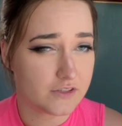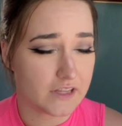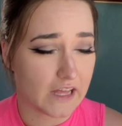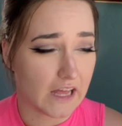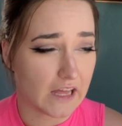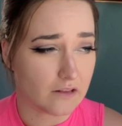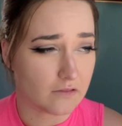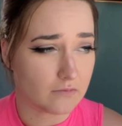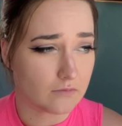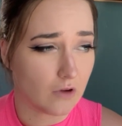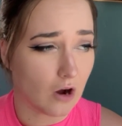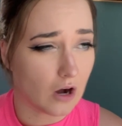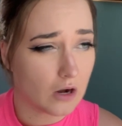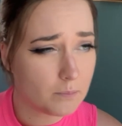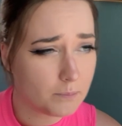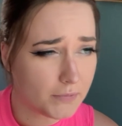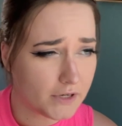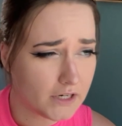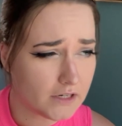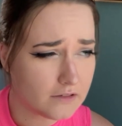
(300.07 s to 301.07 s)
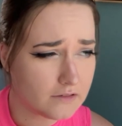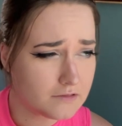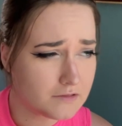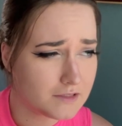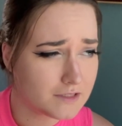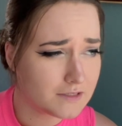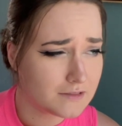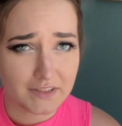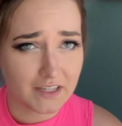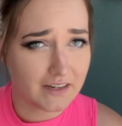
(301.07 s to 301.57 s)
that aren't
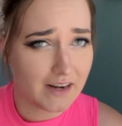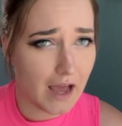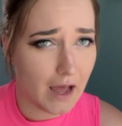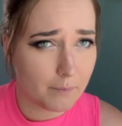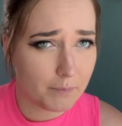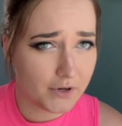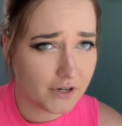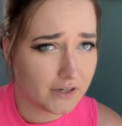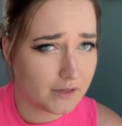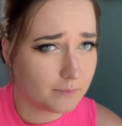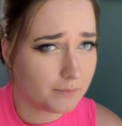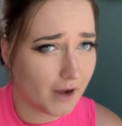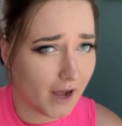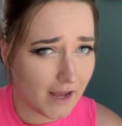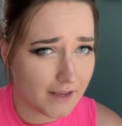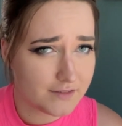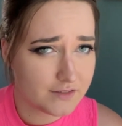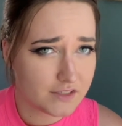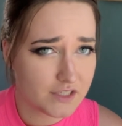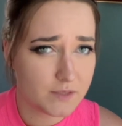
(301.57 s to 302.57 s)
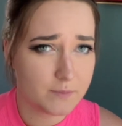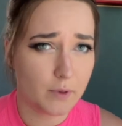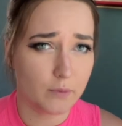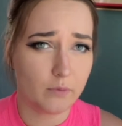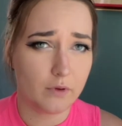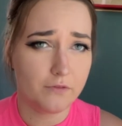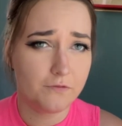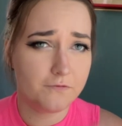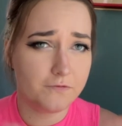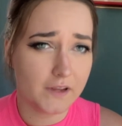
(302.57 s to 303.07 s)
birds. They're not bird imposters, but
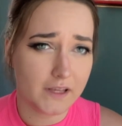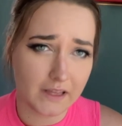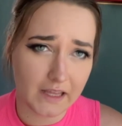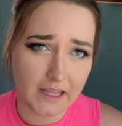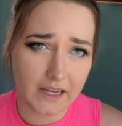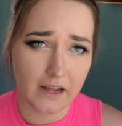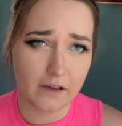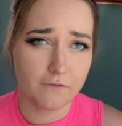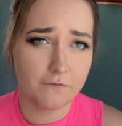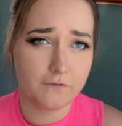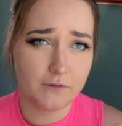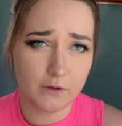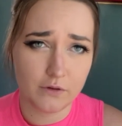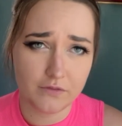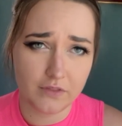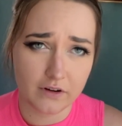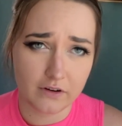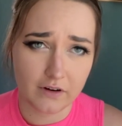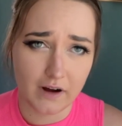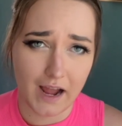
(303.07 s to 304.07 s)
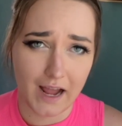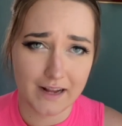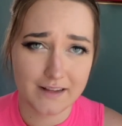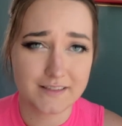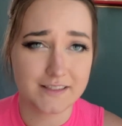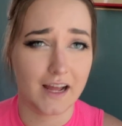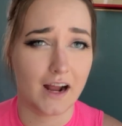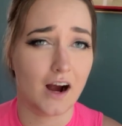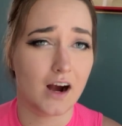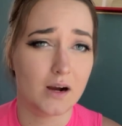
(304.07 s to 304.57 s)
we'll fill in a few of the cracks
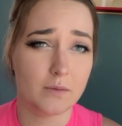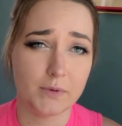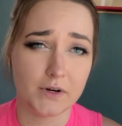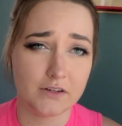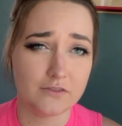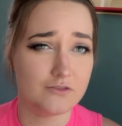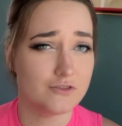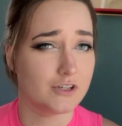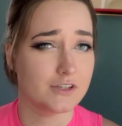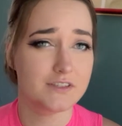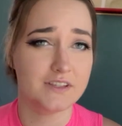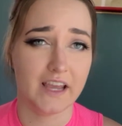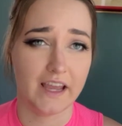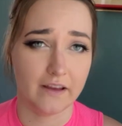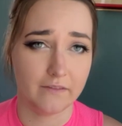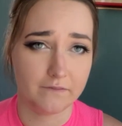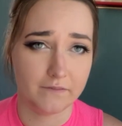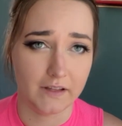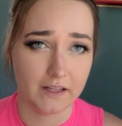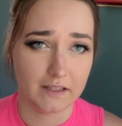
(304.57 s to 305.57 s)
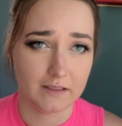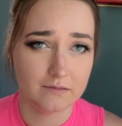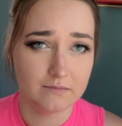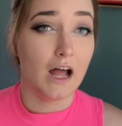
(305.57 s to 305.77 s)
that our birds just can't fill.